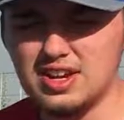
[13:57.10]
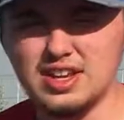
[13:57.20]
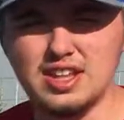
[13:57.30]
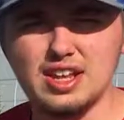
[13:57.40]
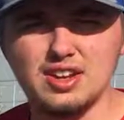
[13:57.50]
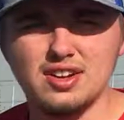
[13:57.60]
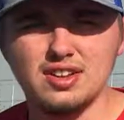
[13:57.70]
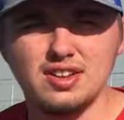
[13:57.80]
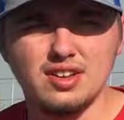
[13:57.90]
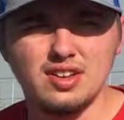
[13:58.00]
and
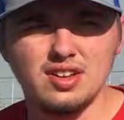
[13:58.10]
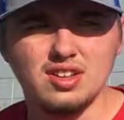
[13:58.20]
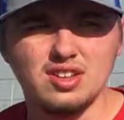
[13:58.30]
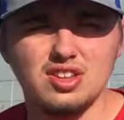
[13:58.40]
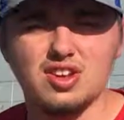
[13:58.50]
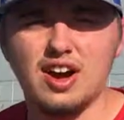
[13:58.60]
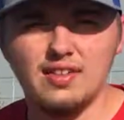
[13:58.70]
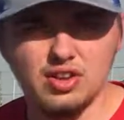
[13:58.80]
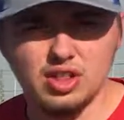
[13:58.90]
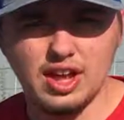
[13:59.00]
then you
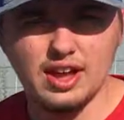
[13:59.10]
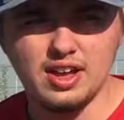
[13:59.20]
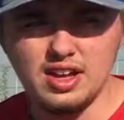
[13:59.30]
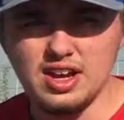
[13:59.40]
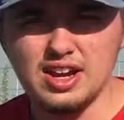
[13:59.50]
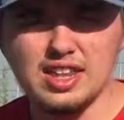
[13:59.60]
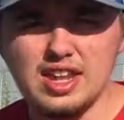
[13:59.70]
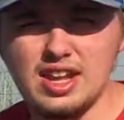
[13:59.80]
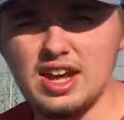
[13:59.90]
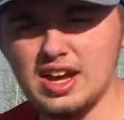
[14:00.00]
have all that. And
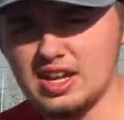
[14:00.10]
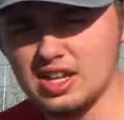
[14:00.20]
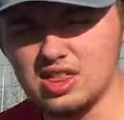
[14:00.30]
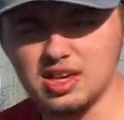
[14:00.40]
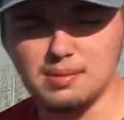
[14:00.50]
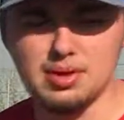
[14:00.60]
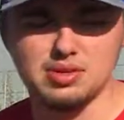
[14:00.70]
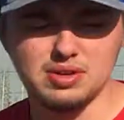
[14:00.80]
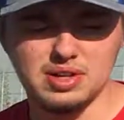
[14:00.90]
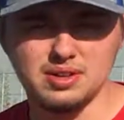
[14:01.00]
then anything in
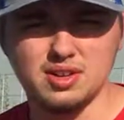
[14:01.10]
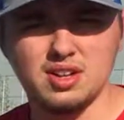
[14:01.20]
between.